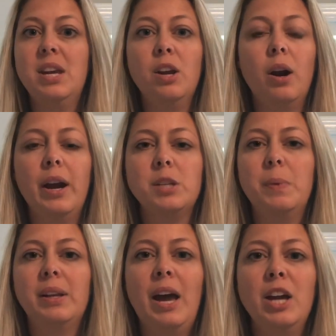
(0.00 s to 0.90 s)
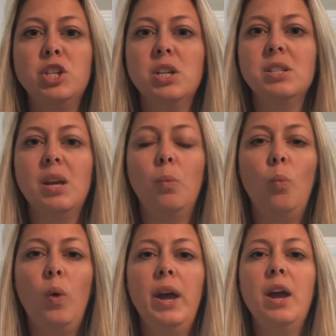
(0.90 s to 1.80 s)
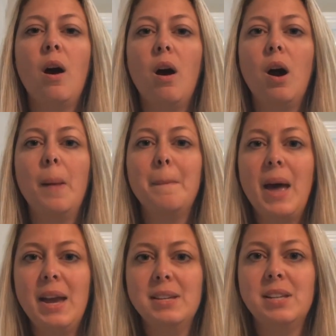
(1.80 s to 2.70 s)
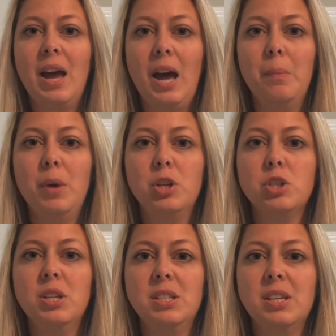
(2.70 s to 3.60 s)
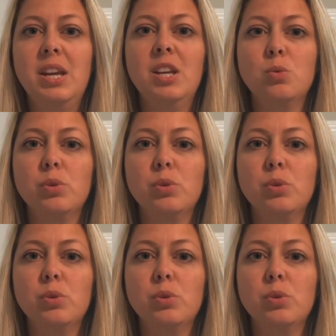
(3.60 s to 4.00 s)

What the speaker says: you exceed our expectations, and we are amazed at how much